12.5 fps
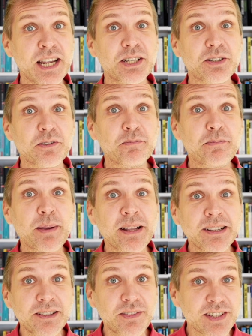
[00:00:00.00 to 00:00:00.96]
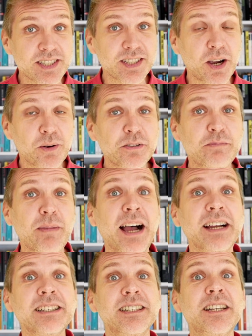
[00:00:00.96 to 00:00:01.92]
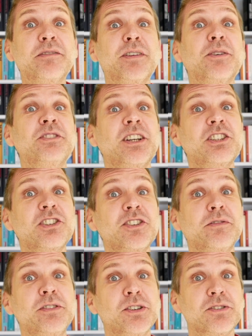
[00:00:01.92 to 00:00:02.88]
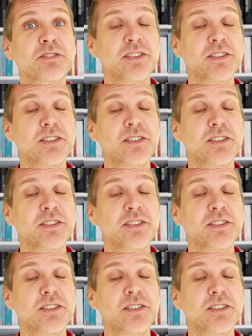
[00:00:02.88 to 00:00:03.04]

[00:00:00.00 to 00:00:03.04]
to build this whole marketing foundation of yours.